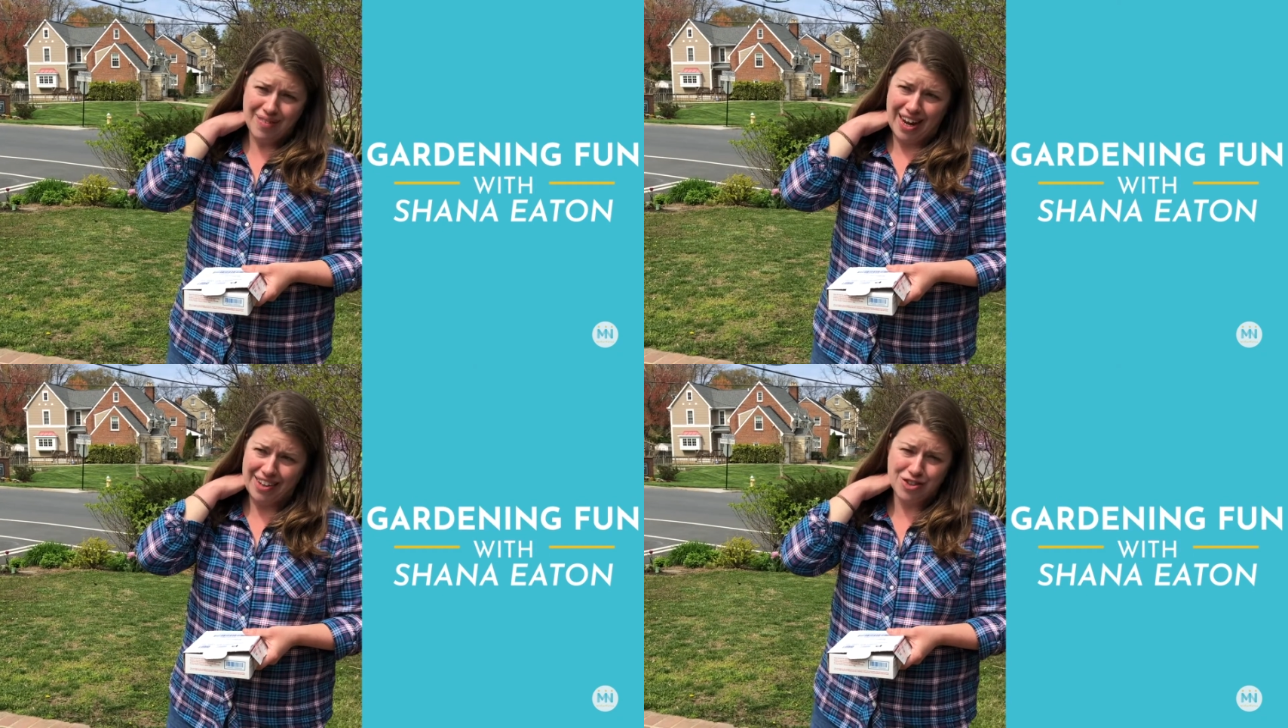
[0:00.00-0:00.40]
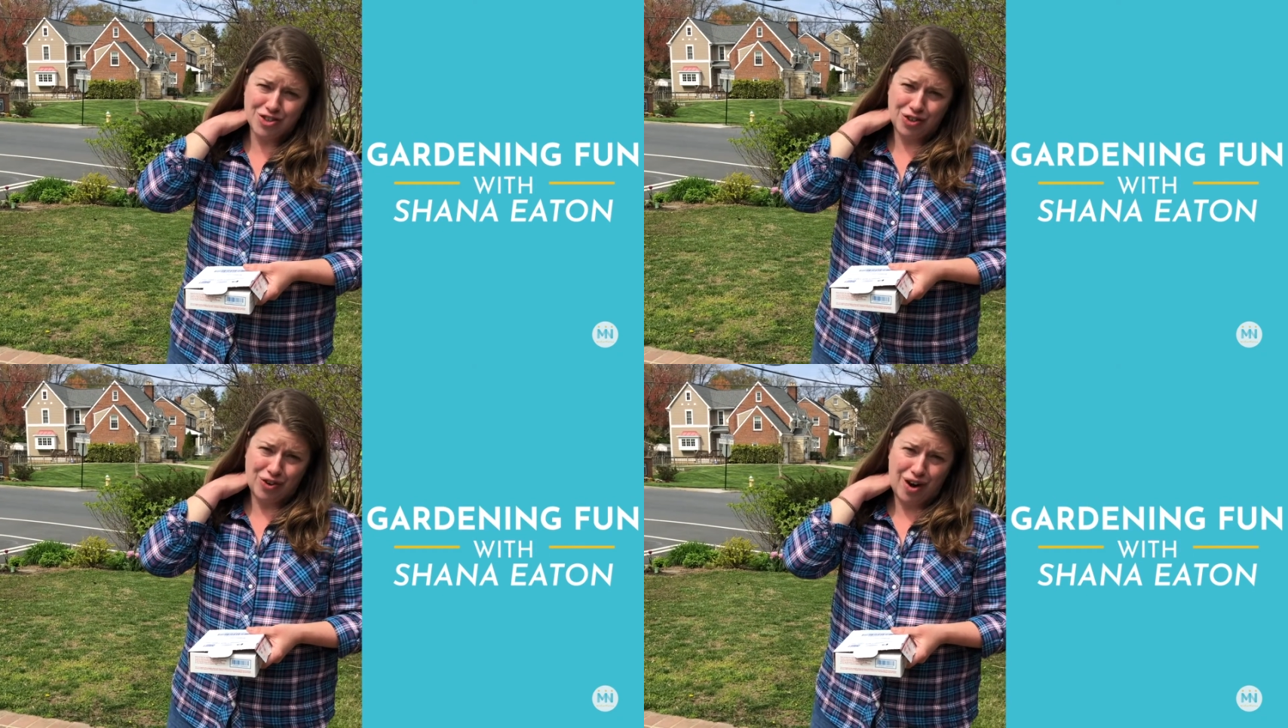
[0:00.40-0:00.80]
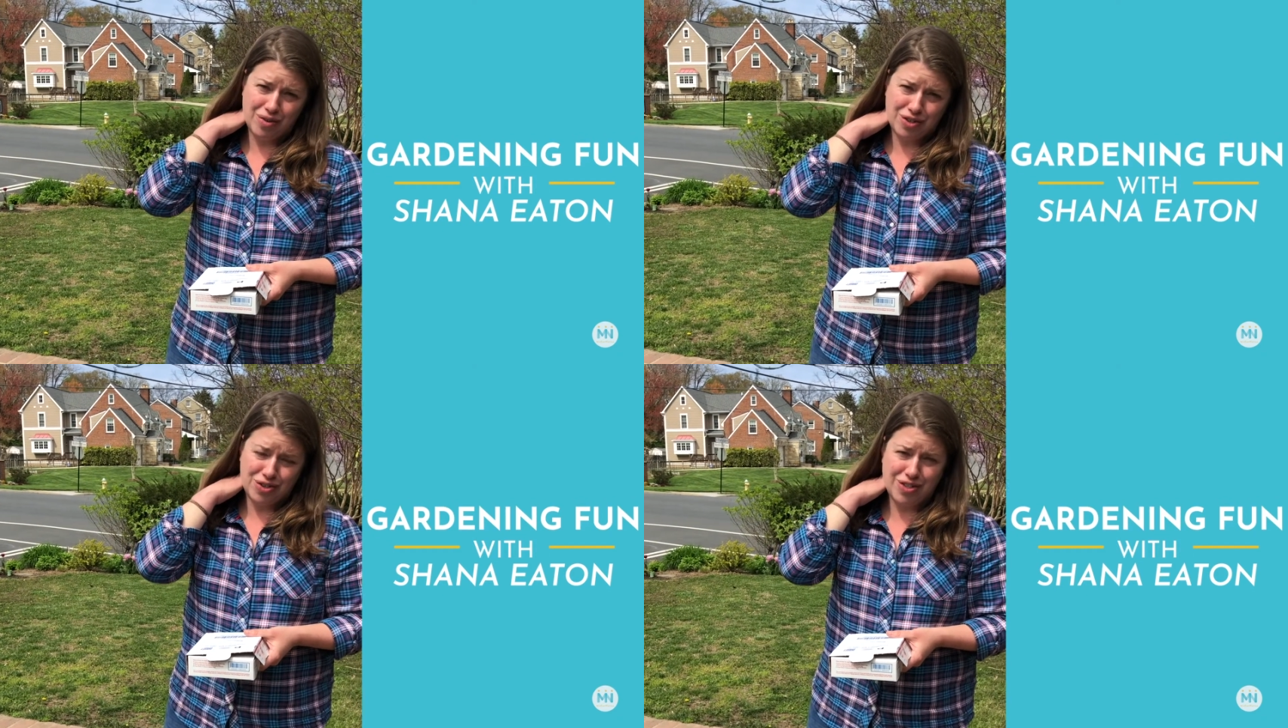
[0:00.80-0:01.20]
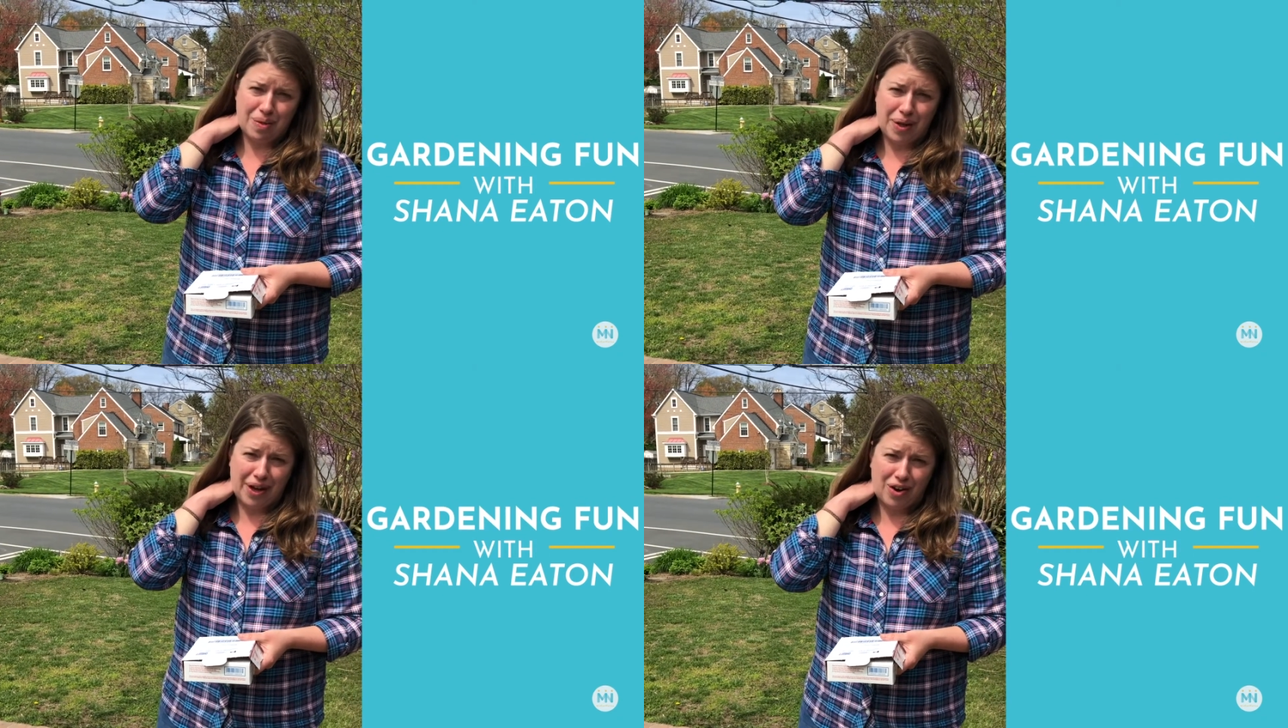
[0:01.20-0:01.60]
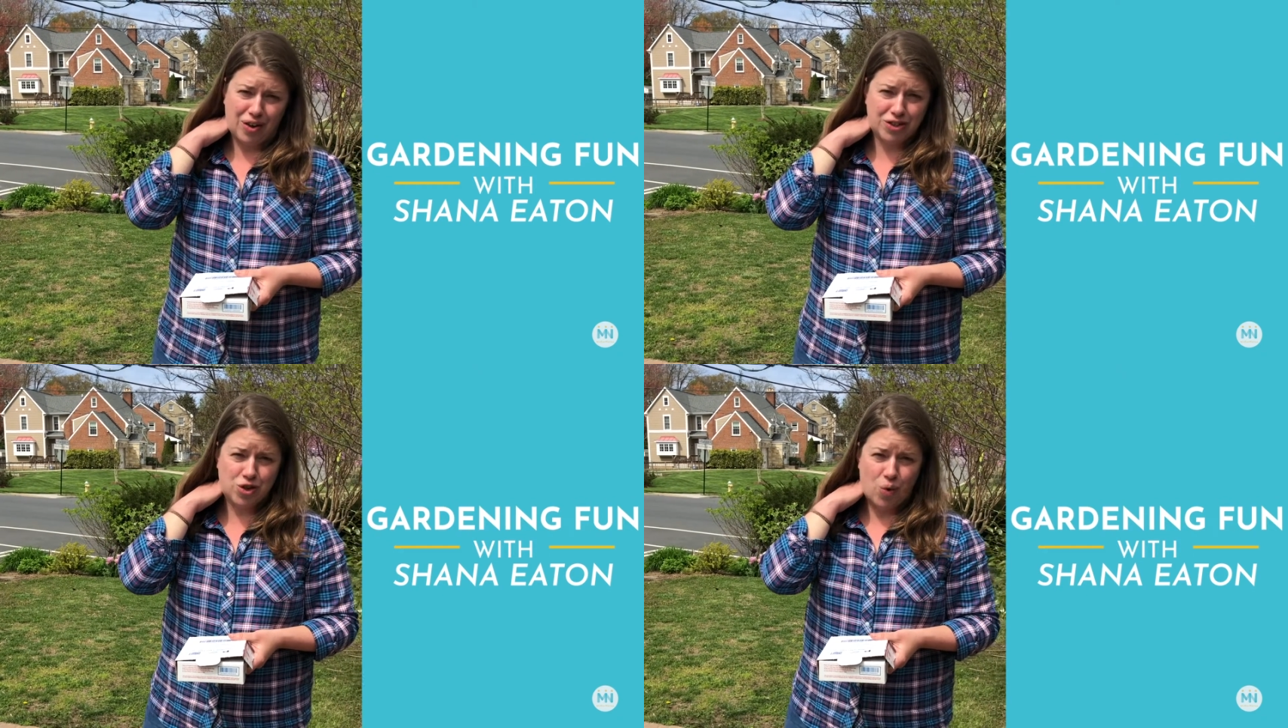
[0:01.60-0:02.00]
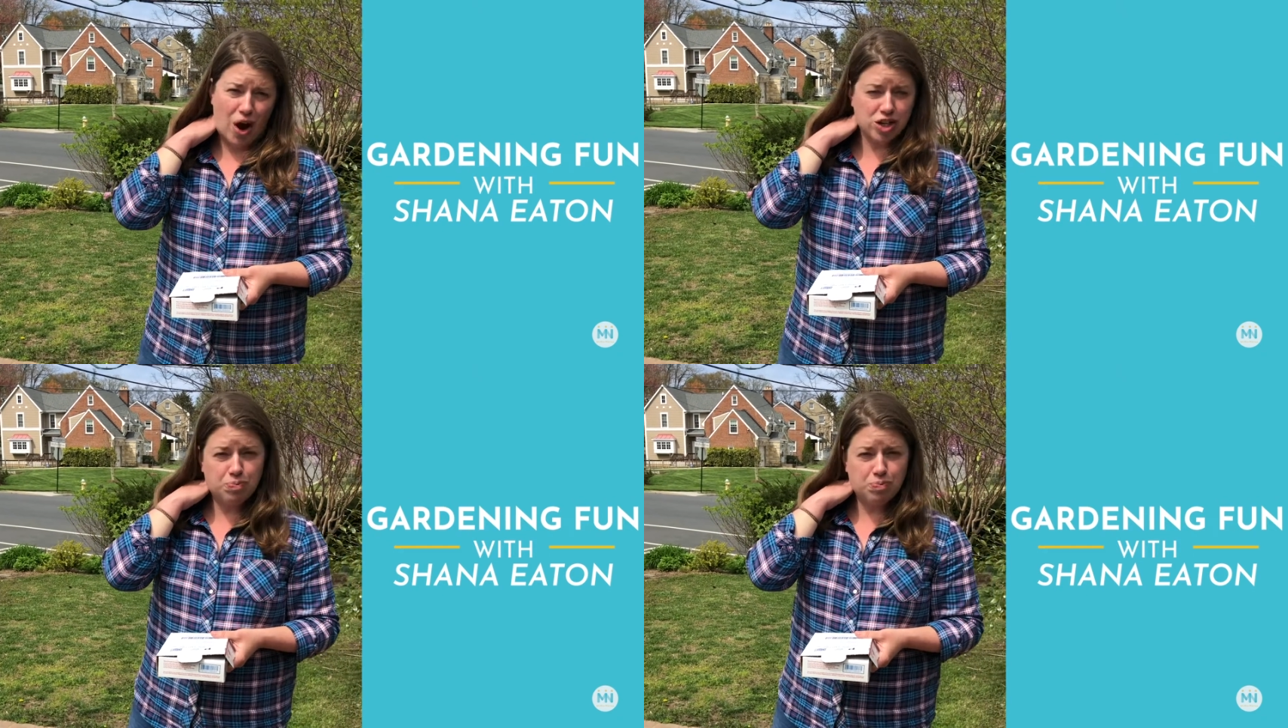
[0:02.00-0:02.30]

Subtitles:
getting those to grow due to something called squash